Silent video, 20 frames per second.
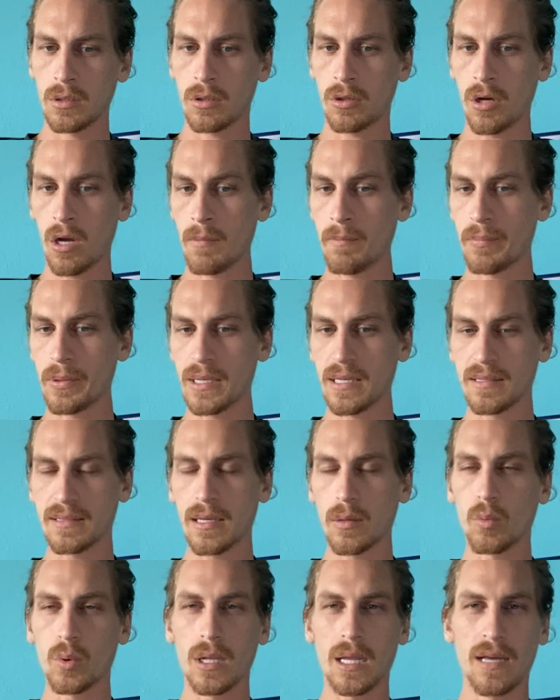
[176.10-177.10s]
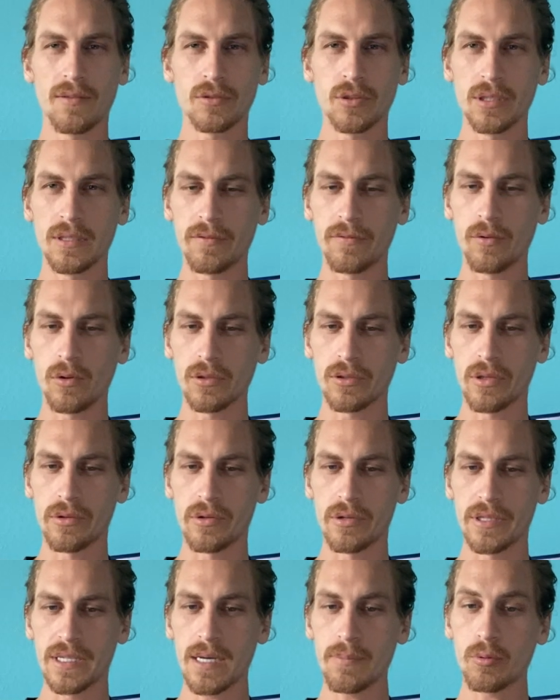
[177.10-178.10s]
companies that will have to default on
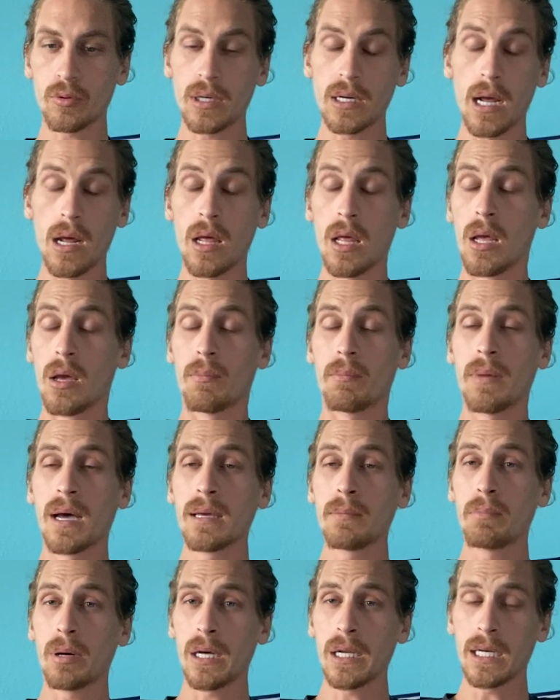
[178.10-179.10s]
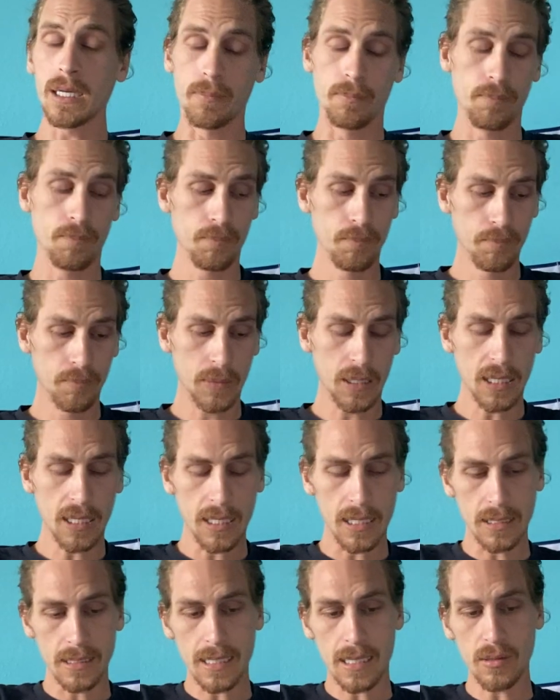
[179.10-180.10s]
their debt right now. My buddy
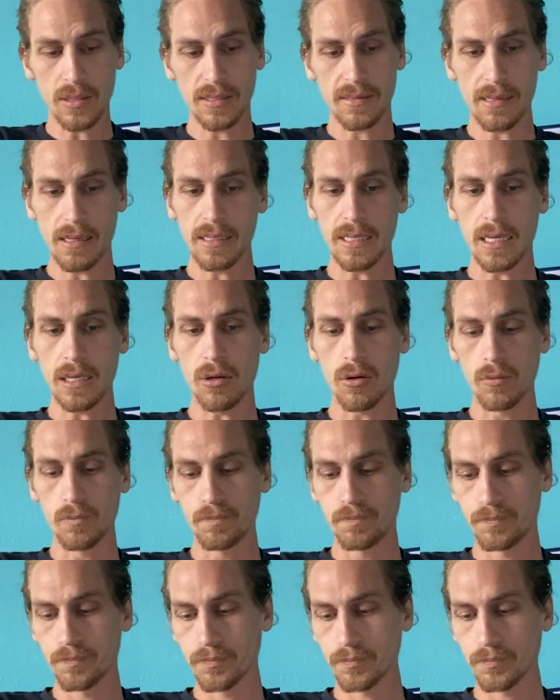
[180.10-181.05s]
down in San Diego,